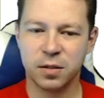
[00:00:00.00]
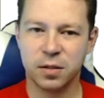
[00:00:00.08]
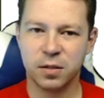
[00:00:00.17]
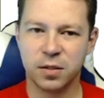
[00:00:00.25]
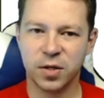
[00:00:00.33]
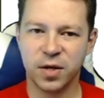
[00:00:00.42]

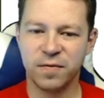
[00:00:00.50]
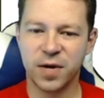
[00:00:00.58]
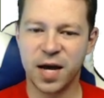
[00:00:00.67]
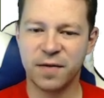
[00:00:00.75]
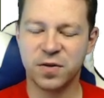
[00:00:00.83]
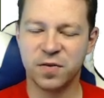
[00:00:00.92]
So even
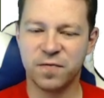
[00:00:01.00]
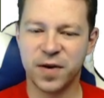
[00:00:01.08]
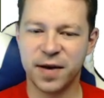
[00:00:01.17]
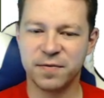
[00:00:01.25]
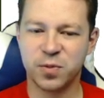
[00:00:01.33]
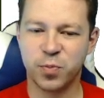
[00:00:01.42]
after
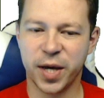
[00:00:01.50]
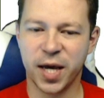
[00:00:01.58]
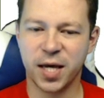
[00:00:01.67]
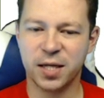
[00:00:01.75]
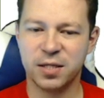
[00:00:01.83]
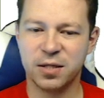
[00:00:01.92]
five
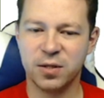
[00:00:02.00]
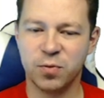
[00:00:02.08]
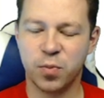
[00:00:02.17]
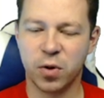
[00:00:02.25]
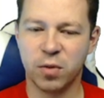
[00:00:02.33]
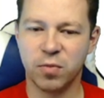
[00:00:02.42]
spades, you
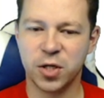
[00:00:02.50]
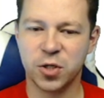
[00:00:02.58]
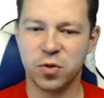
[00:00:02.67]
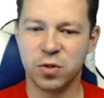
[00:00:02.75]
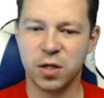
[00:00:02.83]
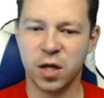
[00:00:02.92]
probably
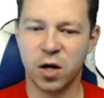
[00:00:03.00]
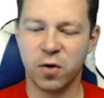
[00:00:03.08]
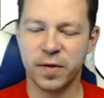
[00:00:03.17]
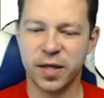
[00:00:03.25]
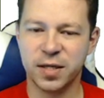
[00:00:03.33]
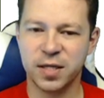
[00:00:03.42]
should know
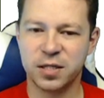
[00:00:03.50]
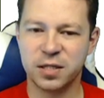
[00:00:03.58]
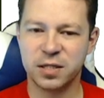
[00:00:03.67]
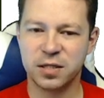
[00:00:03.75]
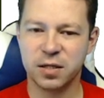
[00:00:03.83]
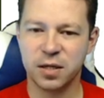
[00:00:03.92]
that this
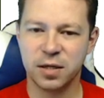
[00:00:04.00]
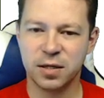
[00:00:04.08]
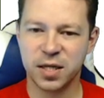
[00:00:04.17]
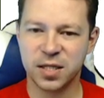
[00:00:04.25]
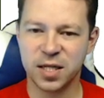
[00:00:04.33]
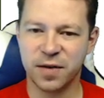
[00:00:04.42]
is
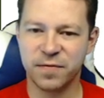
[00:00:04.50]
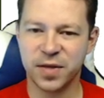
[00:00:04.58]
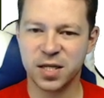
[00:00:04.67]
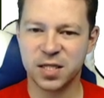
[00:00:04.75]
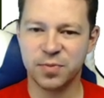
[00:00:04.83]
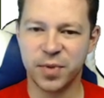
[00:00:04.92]
that
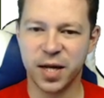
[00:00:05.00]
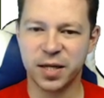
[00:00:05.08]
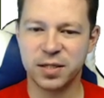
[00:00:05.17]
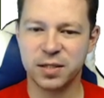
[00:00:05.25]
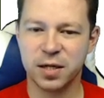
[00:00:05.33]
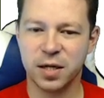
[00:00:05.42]
something
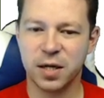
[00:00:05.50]
smells.